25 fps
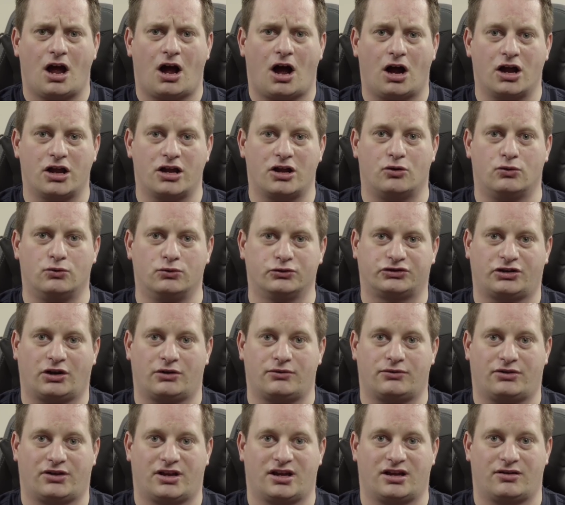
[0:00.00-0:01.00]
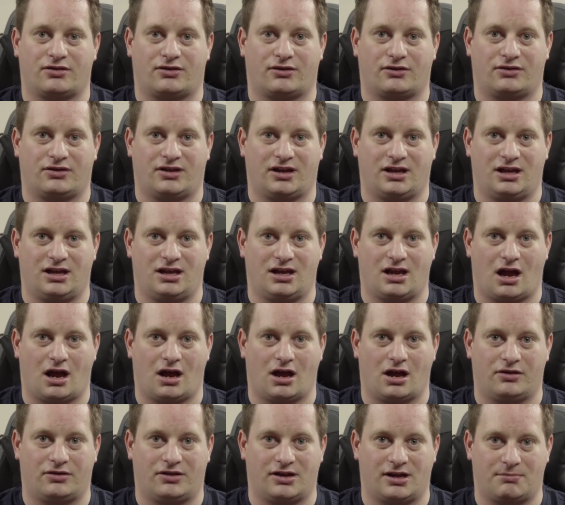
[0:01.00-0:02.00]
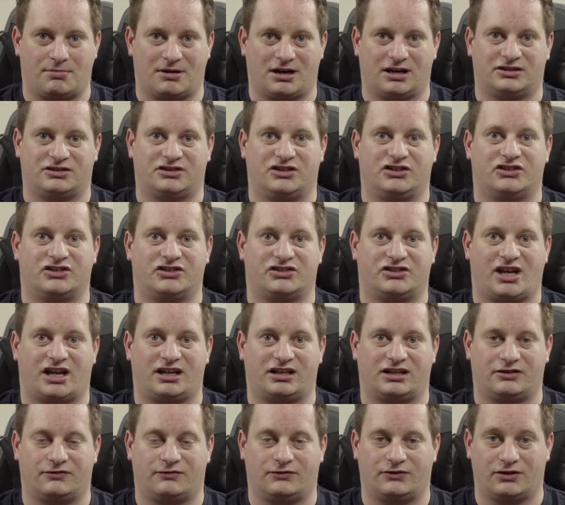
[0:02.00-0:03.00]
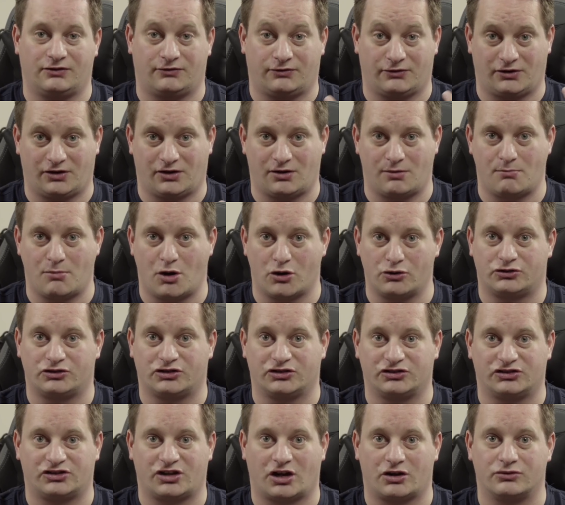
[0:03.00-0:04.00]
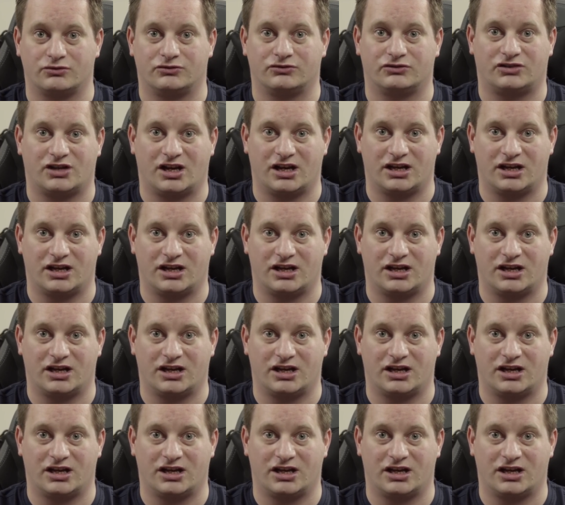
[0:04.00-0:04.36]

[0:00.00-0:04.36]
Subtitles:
I also think that the ability to set different motion zones